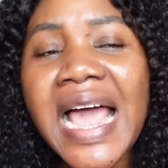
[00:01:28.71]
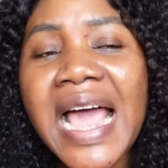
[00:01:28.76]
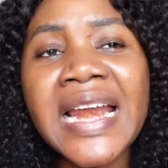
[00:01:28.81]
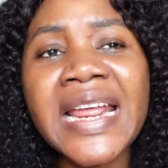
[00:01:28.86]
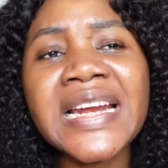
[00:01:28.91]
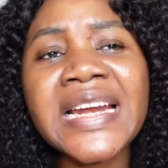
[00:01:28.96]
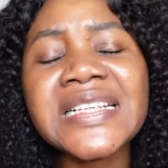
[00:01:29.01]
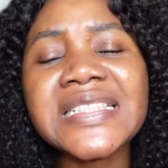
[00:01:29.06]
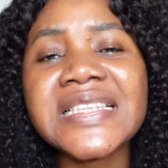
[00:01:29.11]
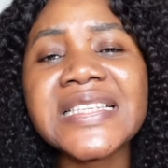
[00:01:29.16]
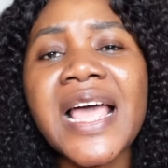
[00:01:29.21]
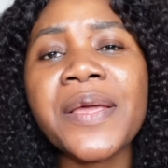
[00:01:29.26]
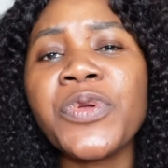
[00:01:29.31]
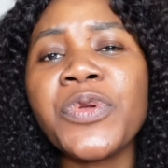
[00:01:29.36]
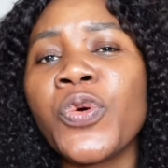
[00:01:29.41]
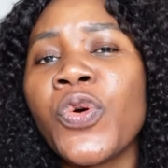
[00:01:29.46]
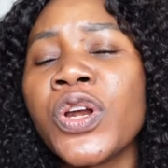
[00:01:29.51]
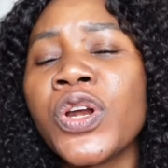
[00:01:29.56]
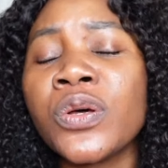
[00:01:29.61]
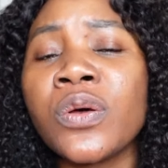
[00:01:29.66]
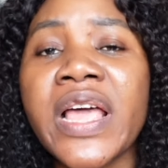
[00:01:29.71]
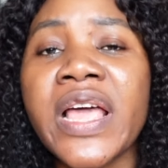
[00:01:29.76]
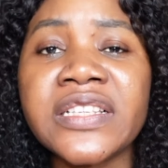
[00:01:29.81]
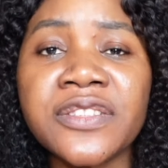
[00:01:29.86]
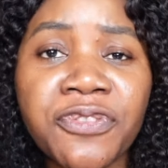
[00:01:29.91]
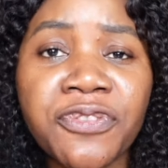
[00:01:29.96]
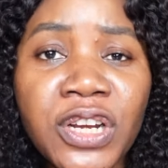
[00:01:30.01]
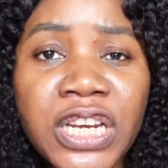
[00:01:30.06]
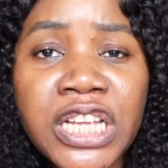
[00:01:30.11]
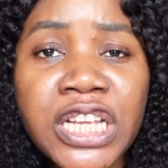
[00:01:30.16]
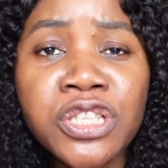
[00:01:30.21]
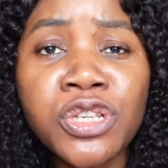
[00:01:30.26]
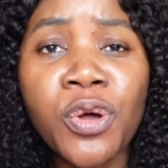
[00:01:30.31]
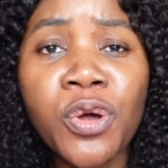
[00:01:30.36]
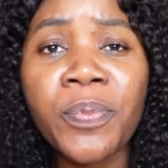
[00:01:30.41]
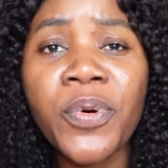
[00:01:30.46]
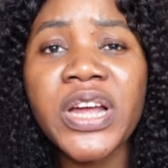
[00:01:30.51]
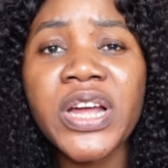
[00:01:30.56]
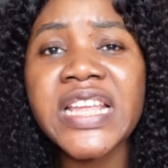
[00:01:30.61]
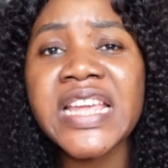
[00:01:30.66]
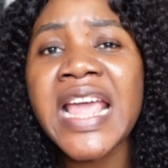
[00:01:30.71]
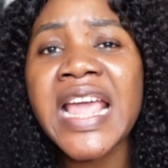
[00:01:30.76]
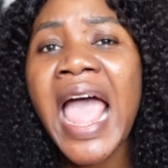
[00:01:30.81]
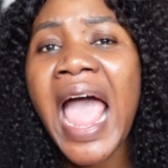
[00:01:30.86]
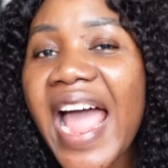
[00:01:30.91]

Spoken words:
And anytime you want to exfoliate your body,